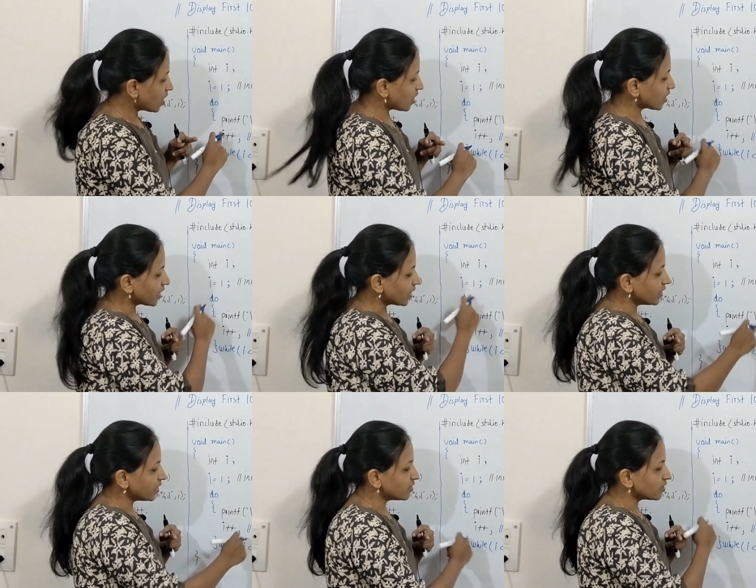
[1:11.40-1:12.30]

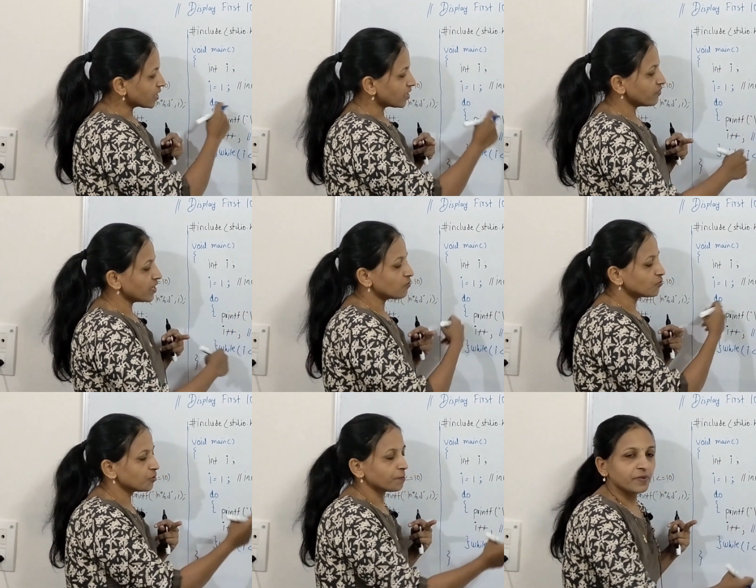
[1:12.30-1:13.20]
Again and again we
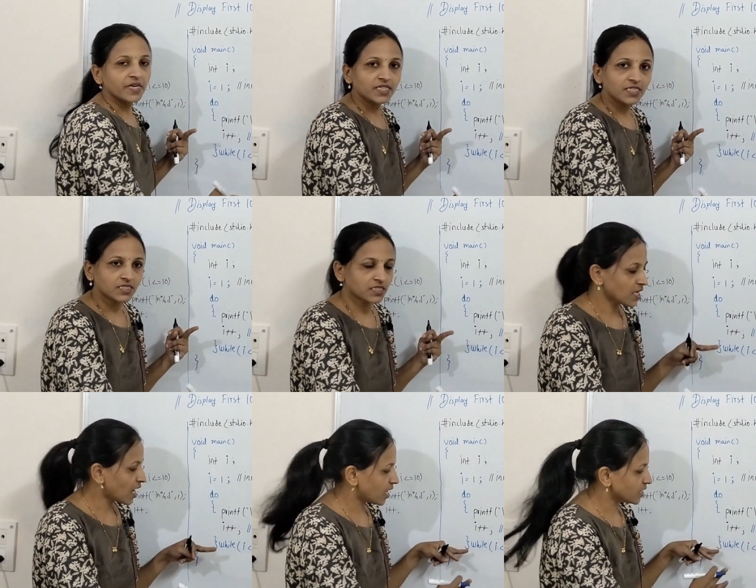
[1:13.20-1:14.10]
have to repeat this
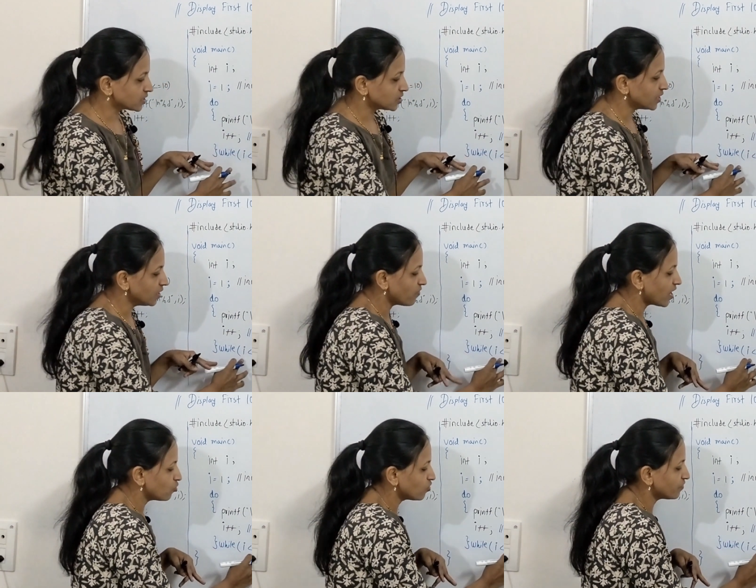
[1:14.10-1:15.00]
task till
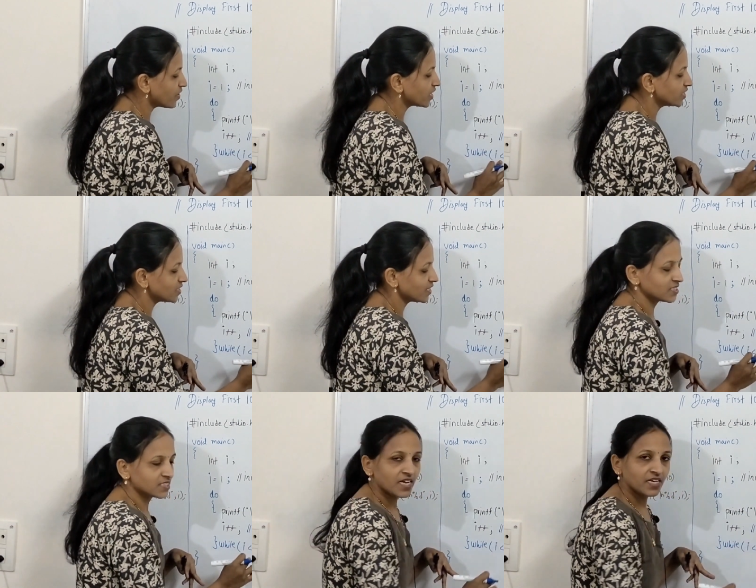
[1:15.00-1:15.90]
value of I is
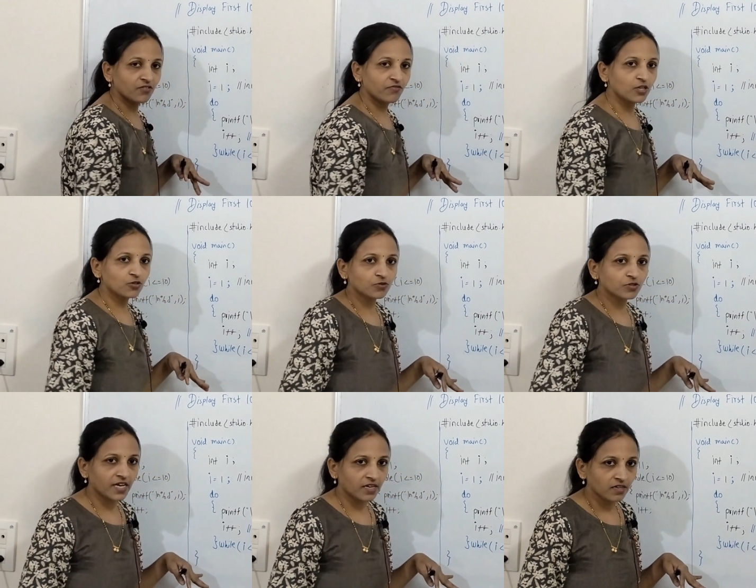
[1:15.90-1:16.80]
less than equal to
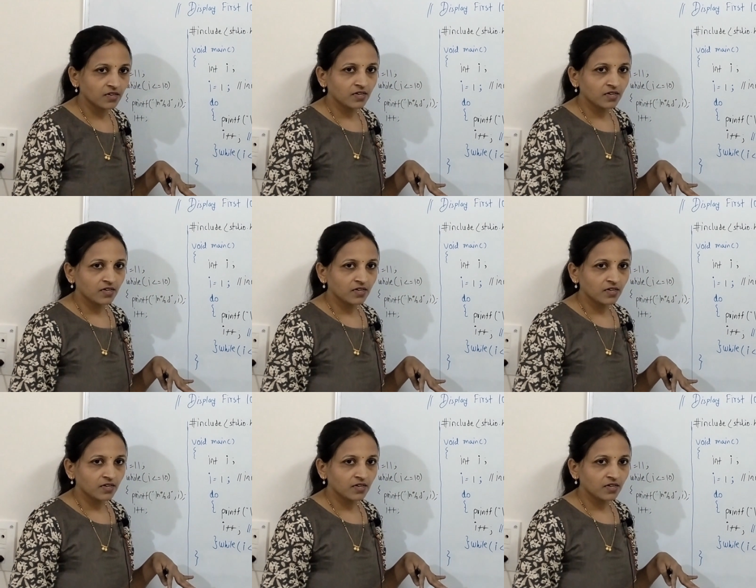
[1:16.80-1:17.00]
10.